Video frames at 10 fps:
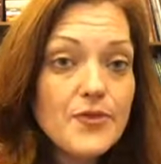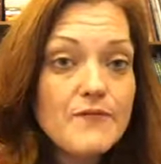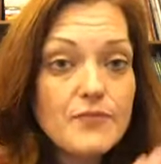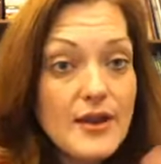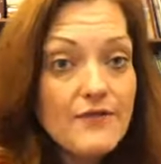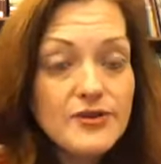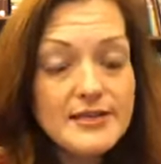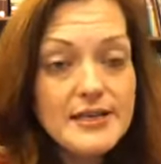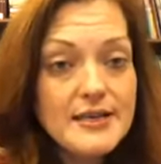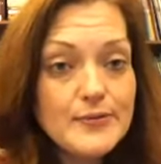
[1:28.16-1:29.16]
if you're
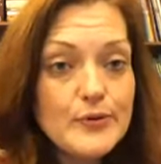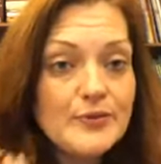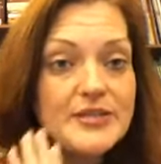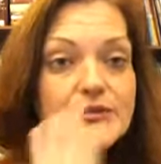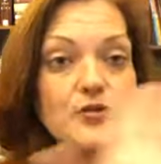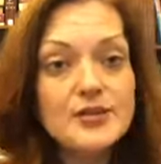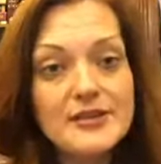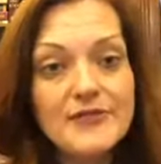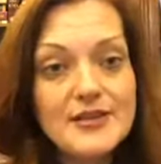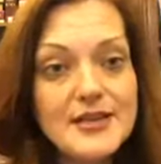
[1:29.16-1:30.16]
sending them for preschool or
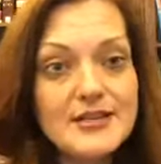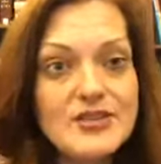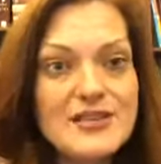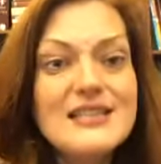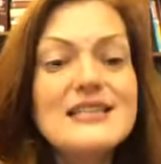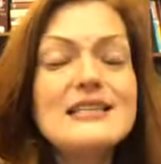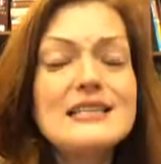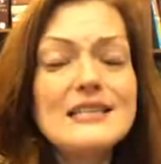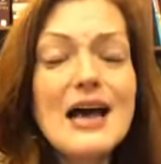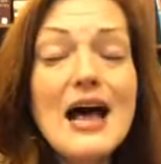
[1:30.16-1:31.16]
different things, there's a
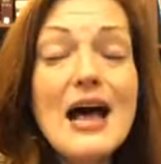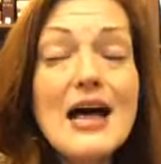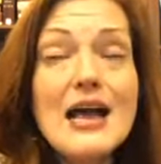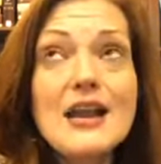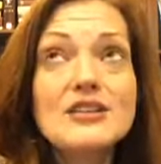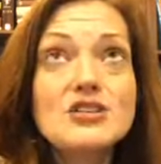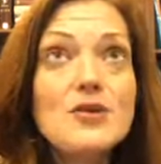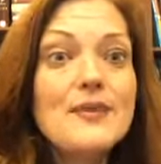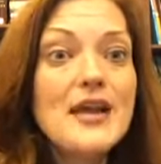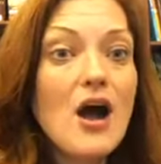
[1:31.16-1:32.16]
ton, so
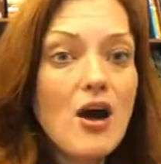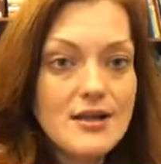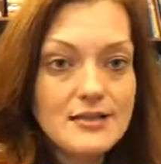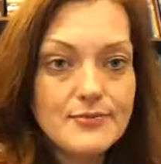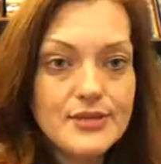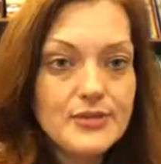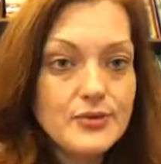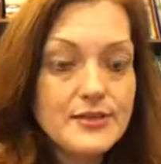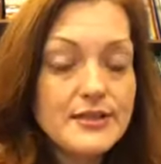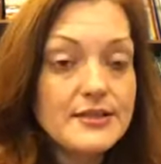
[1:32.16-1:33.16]
many awesome
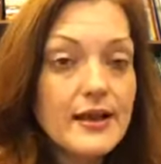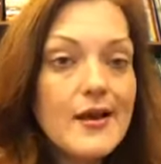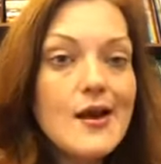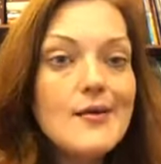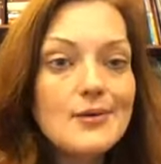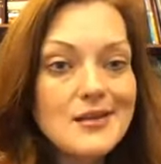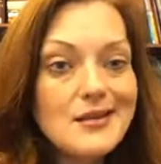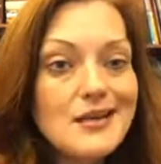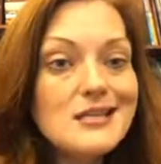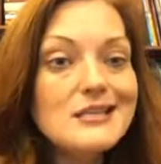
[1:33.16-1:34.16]
resources. But the
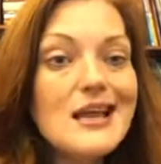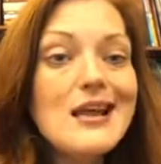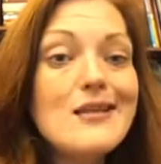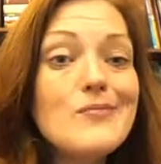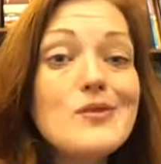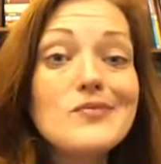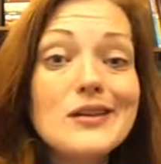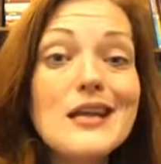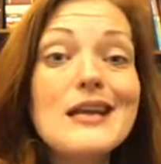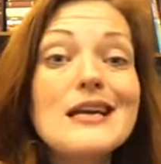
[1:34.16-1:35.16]
thing is, they can be
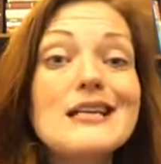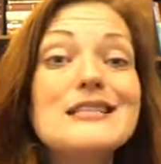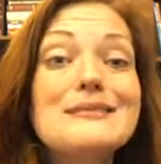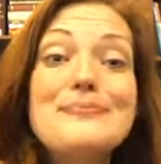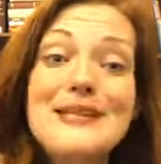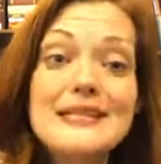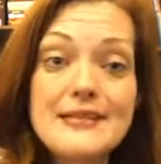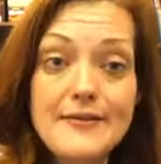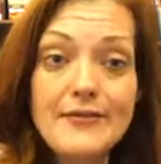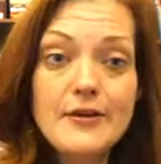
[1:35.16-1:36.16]
really
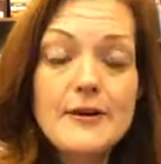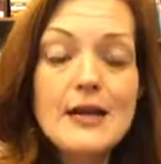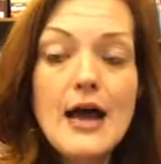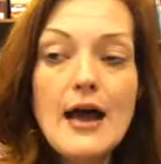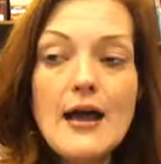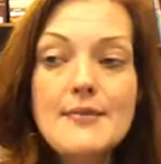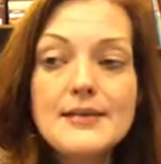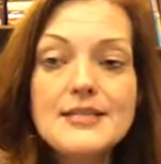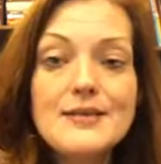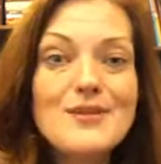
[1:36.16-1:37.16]
expensive.
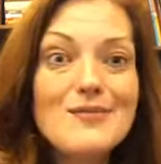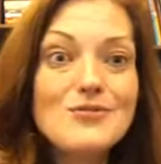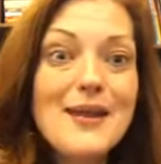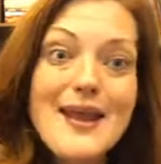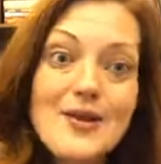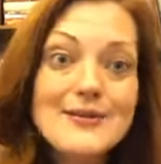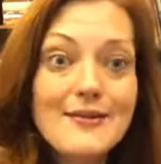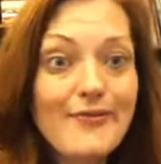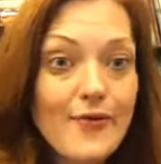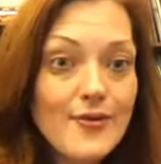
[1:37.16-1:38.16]
And sometimes we can't always
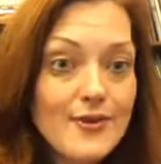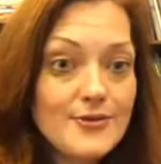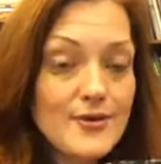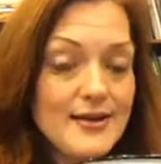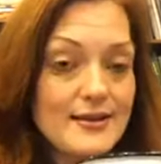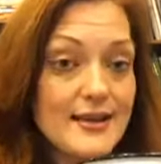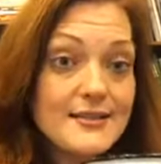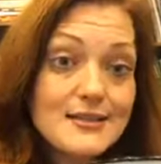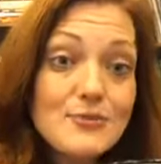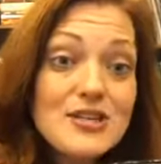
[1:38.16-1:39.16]
afford those great things.
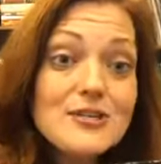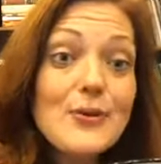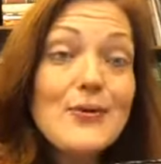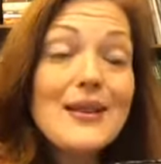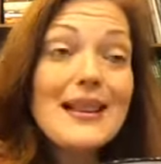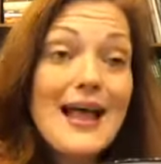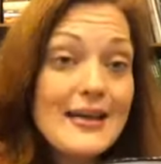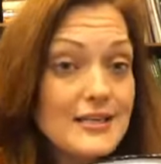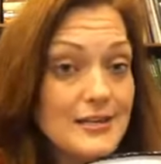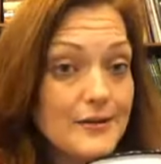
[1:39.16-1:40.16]
As much as we would
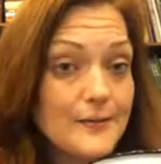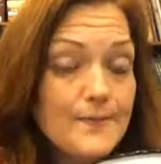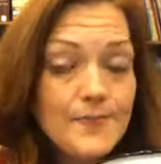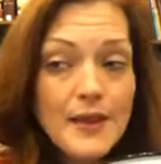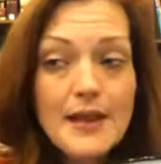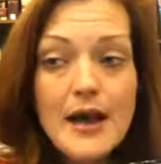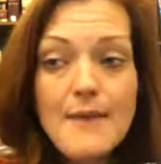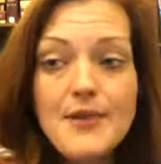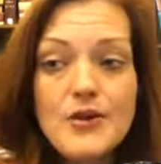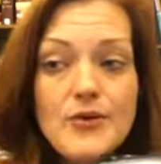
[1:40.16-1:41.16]
like to,
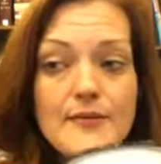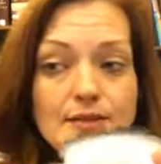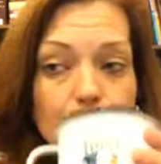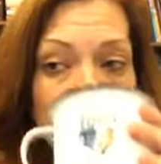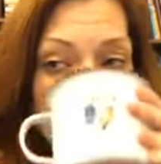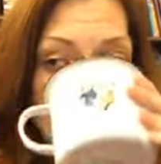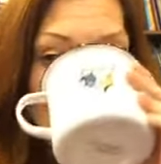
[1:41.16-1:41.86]
they don't always work.